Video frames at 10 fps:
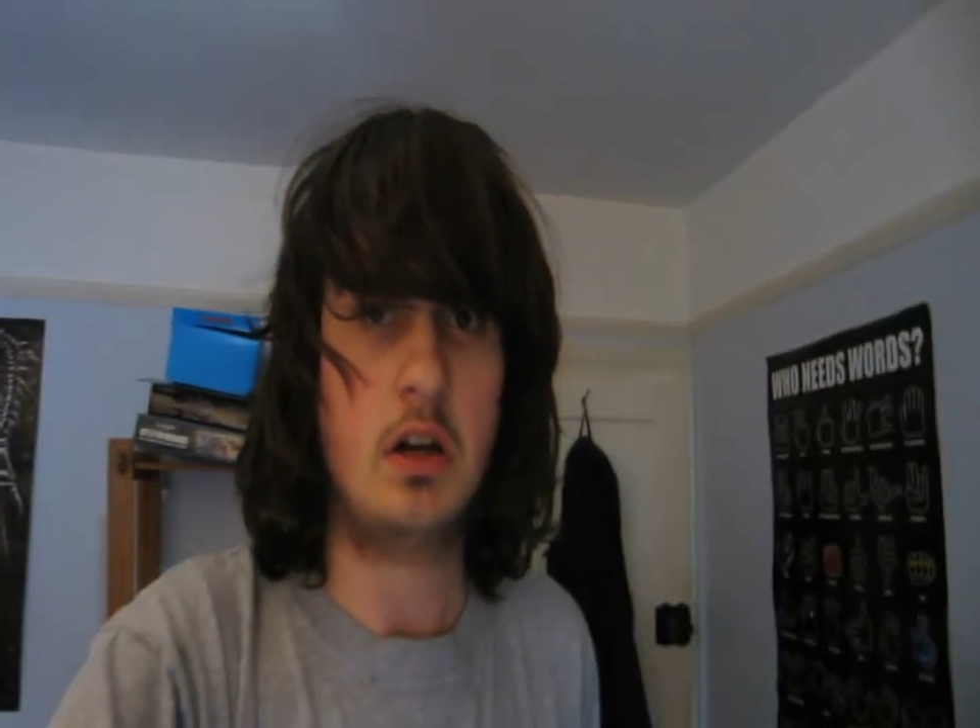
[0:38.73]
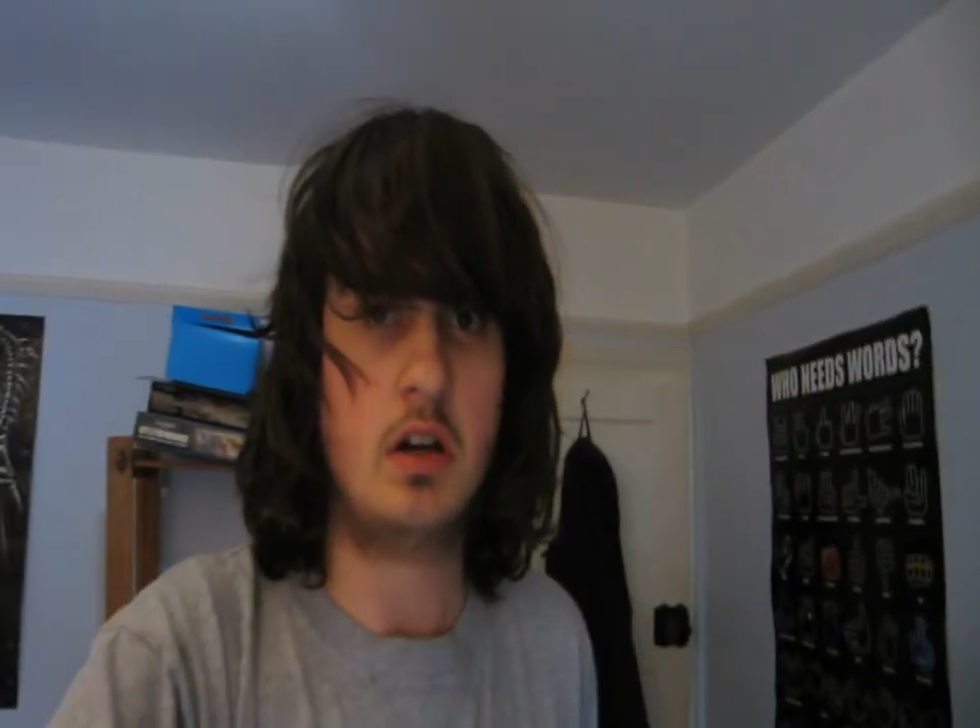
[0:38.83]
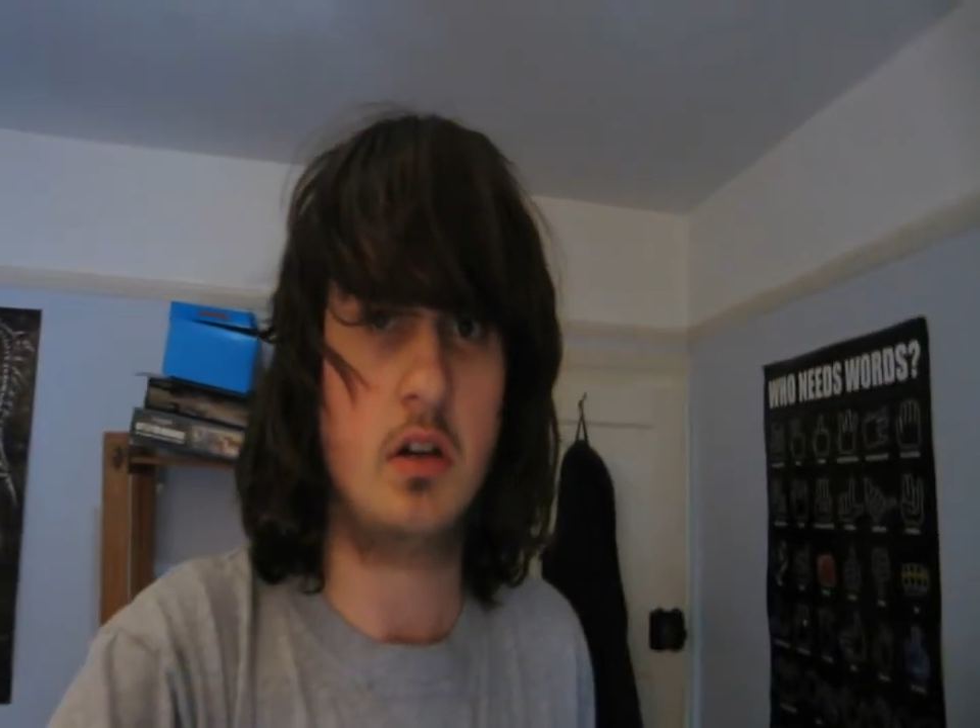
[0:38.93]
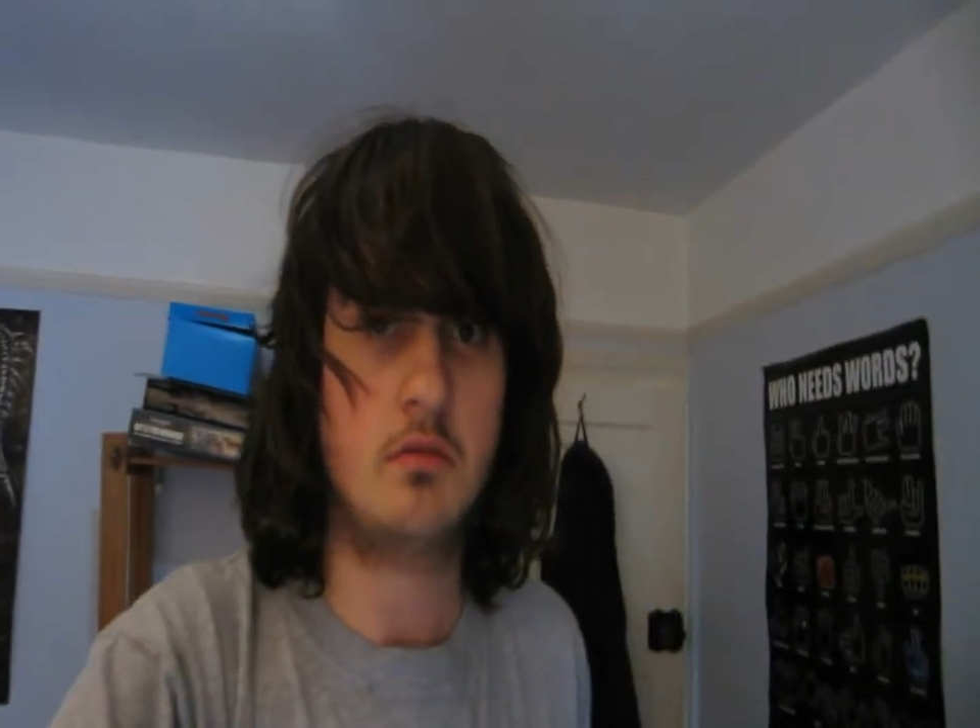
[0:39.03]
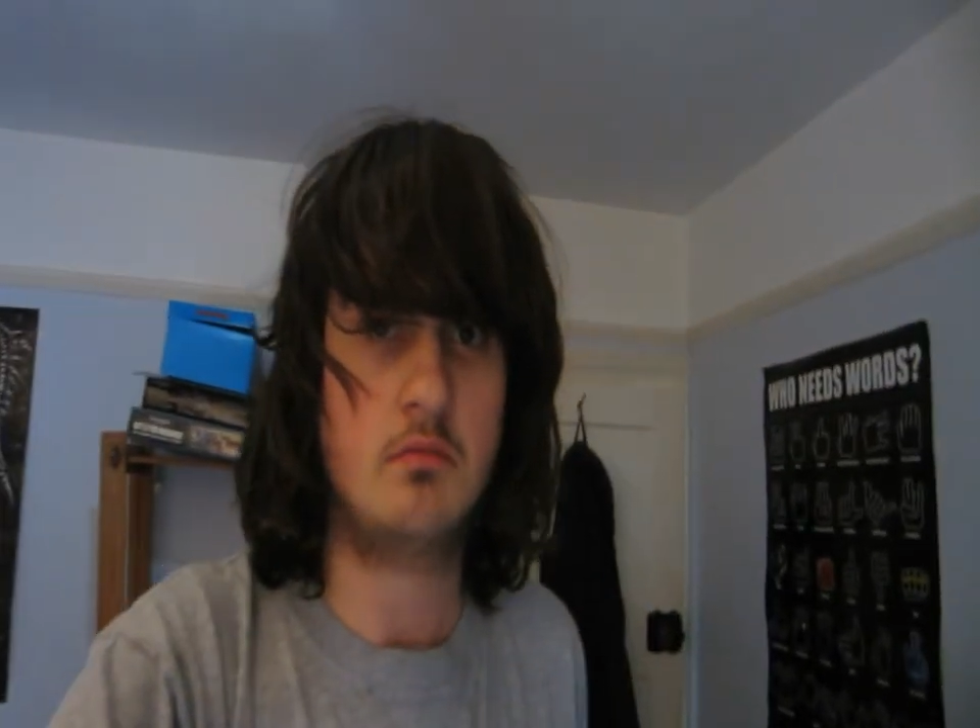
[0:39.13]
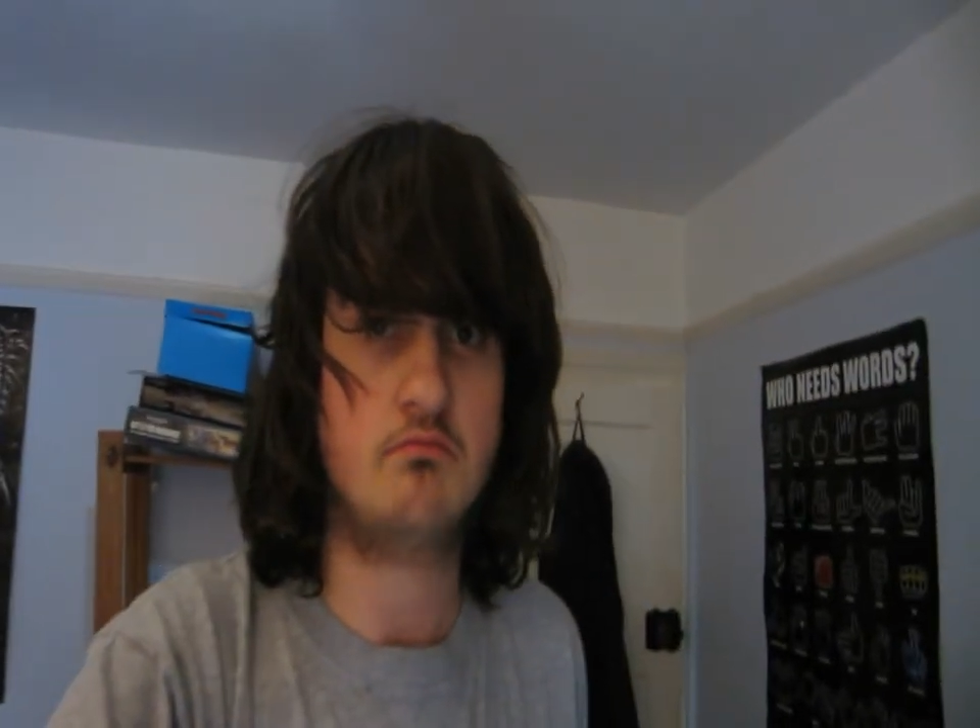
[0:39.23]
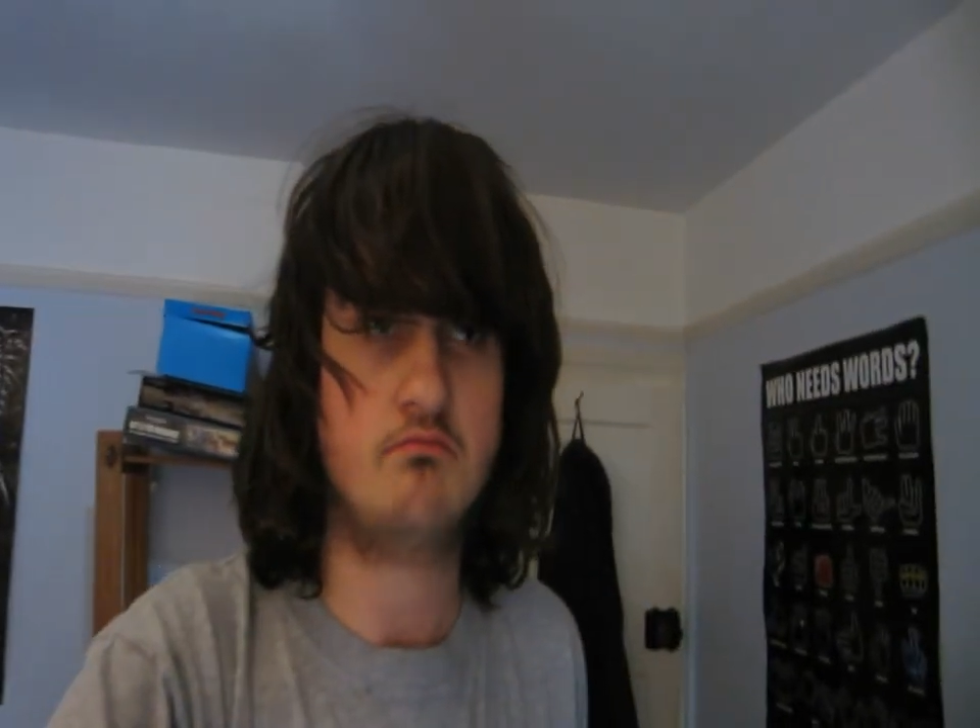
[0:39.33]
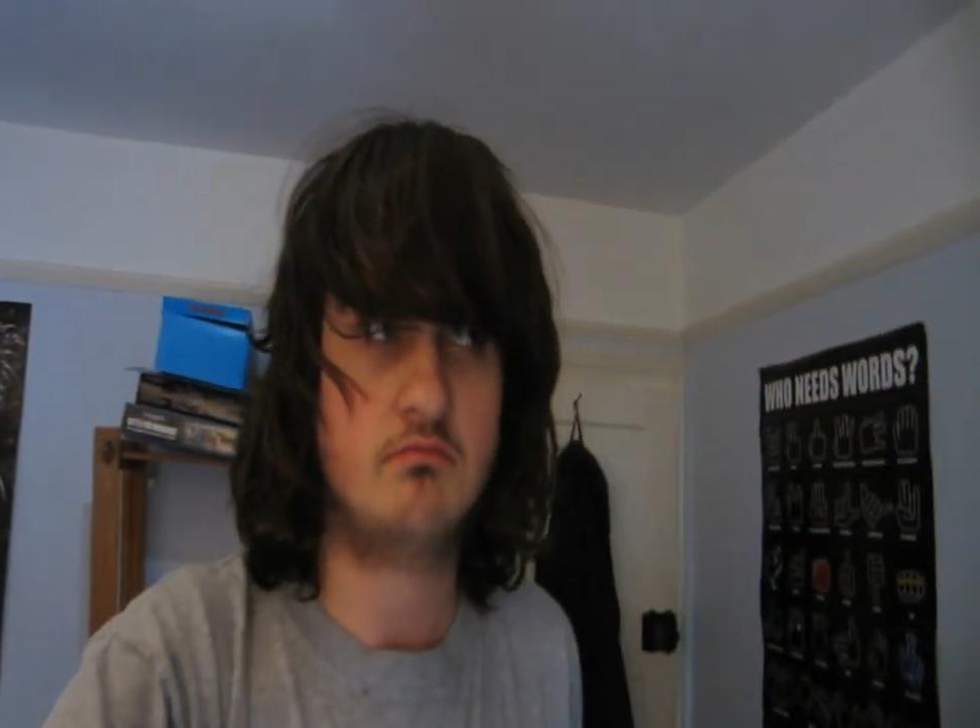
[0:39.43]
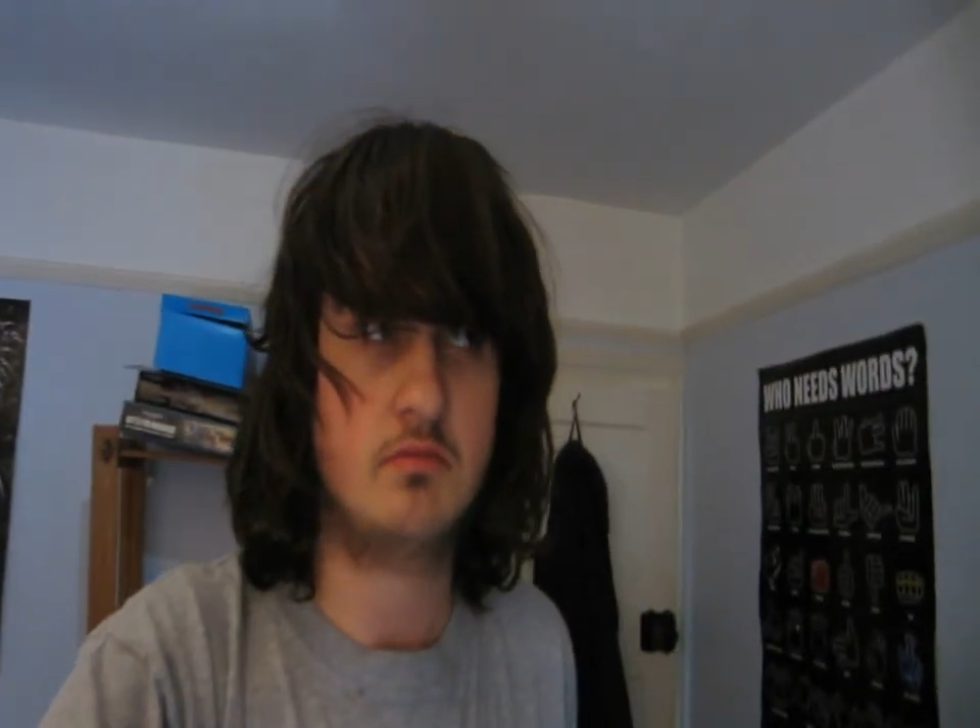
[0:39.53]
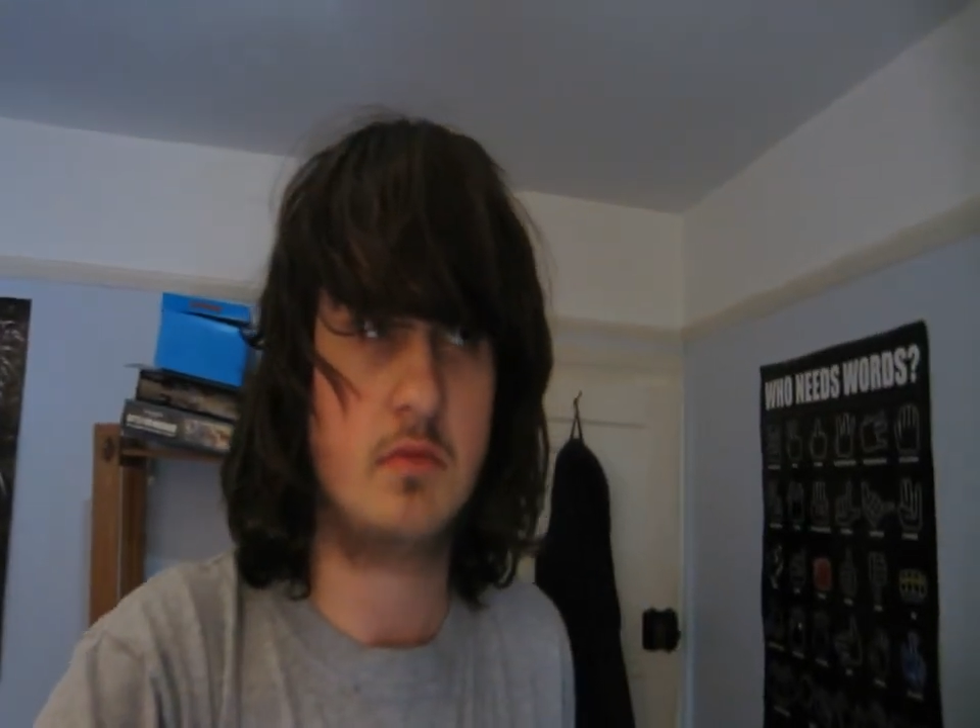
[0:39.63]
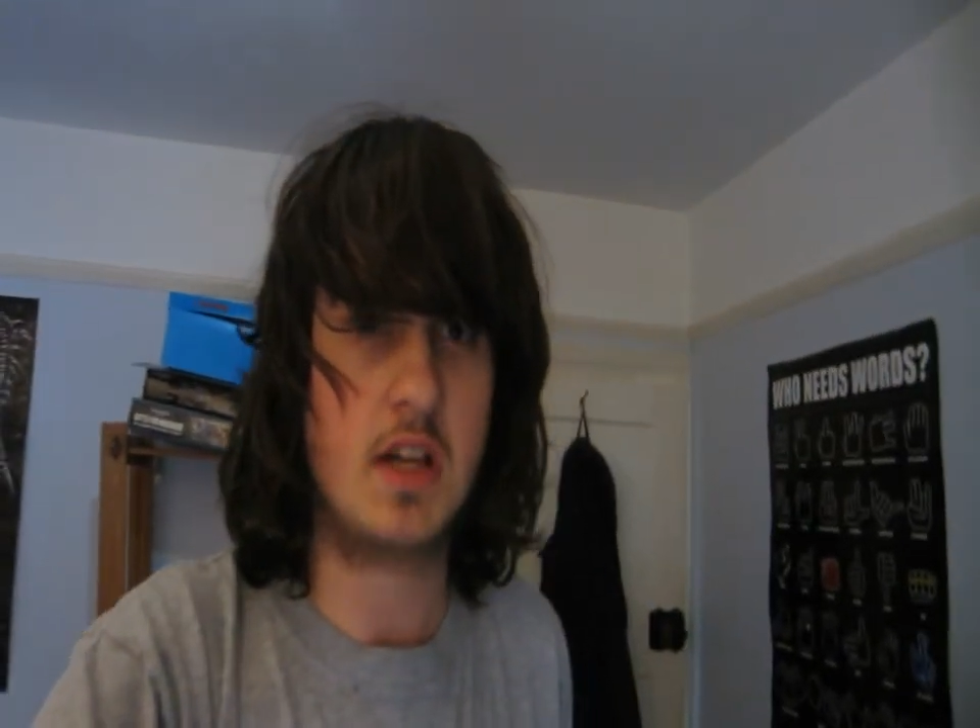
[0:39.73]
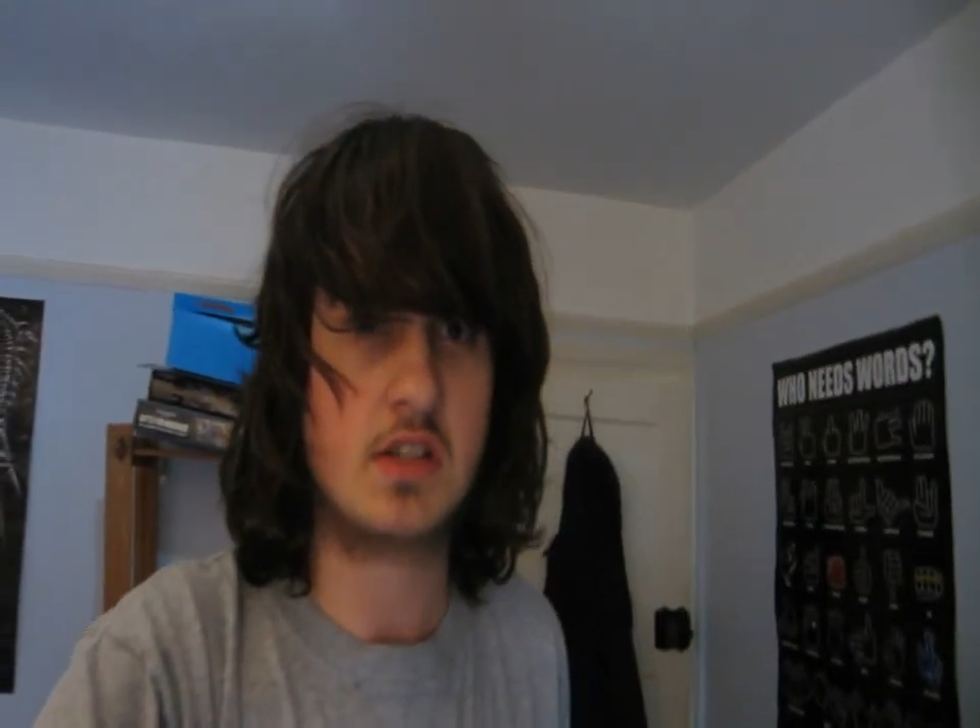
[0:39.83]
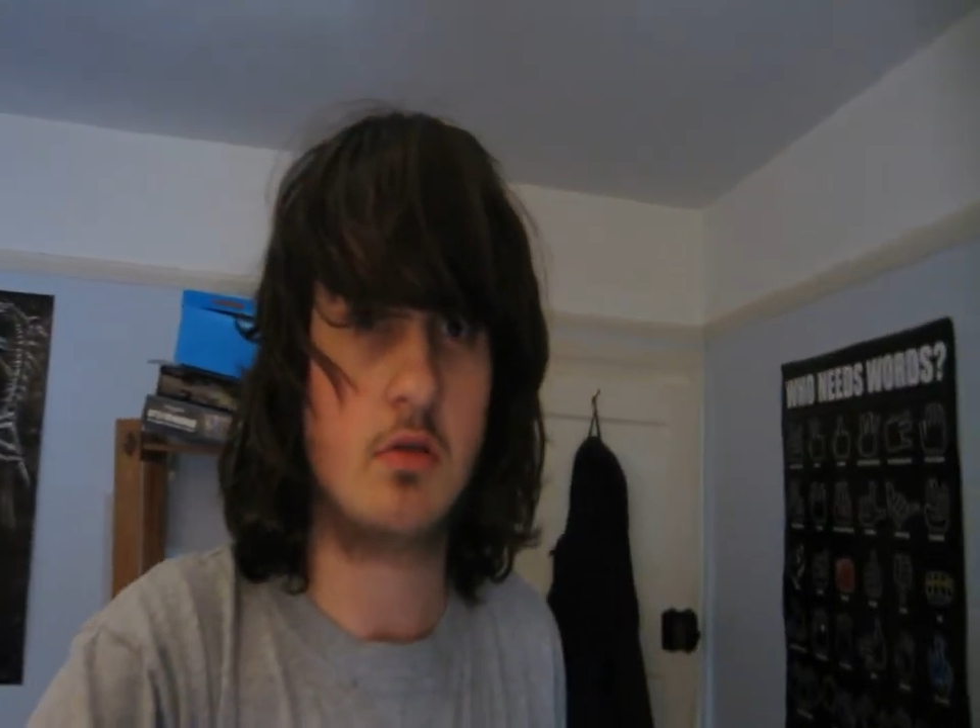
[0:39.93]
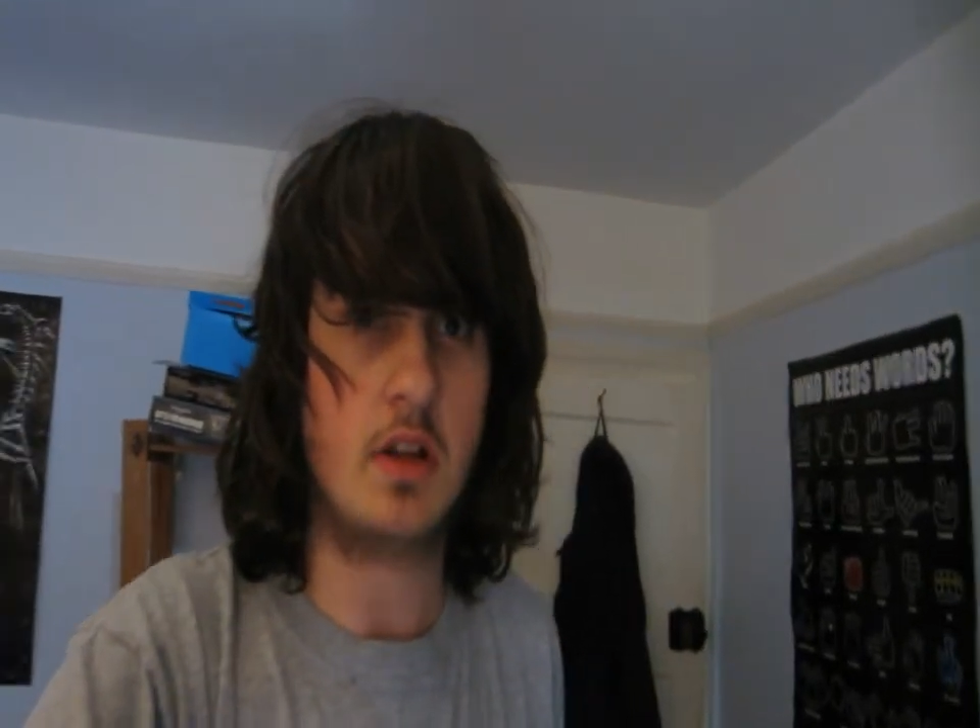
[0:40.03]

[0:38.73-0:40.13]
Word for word: Um, that's